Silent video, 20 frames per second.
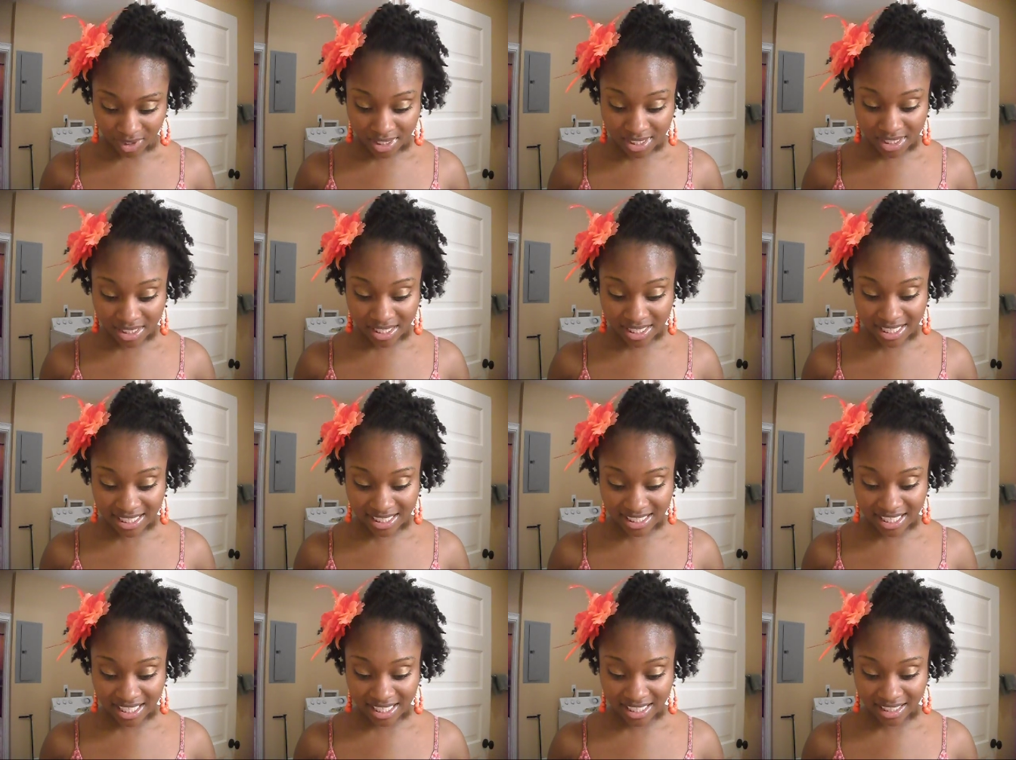It
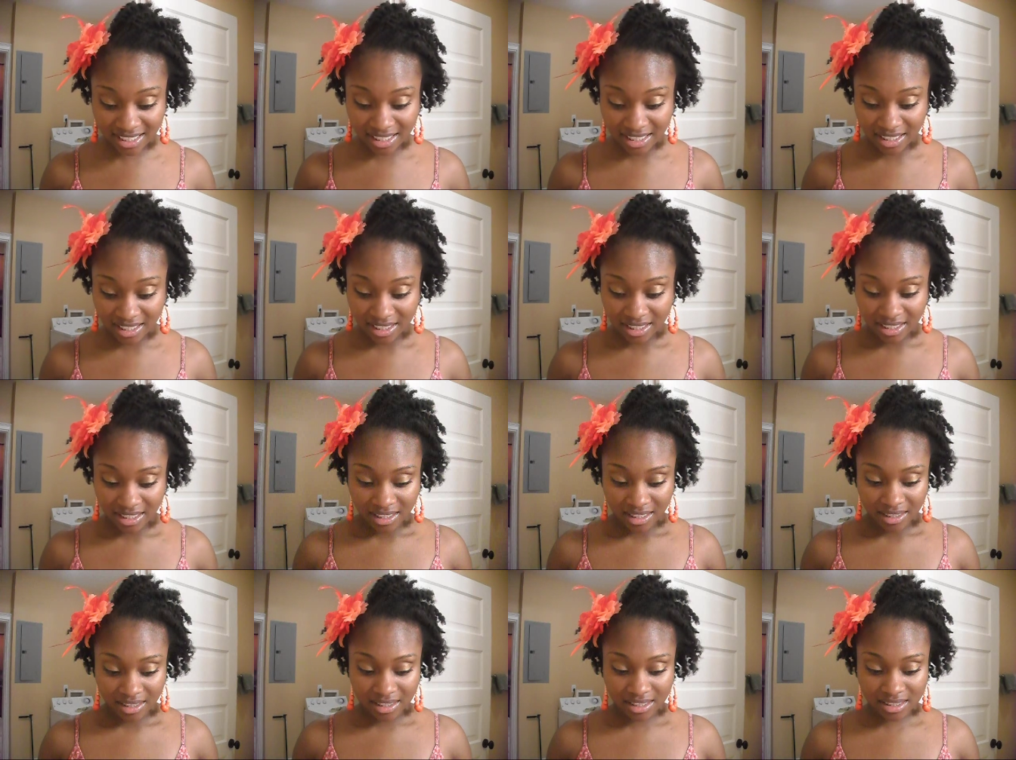says that
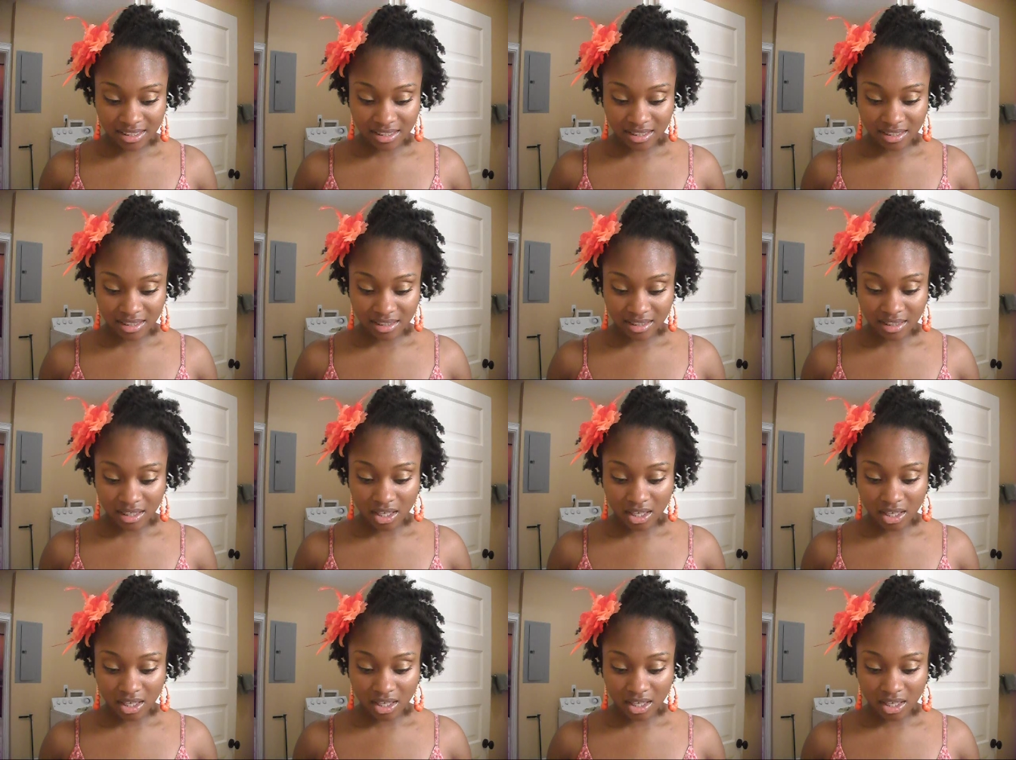this uh,